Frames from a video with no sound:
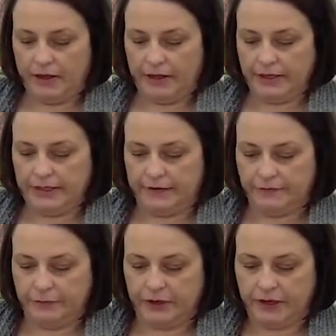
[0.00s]
These have
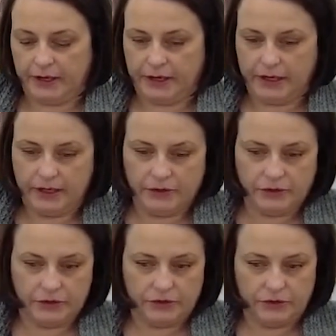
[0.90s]
to be cut
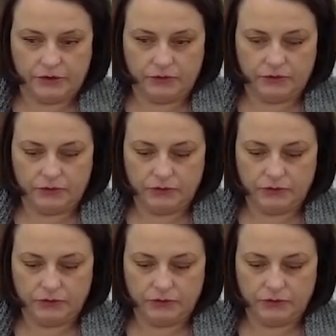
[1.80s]
into.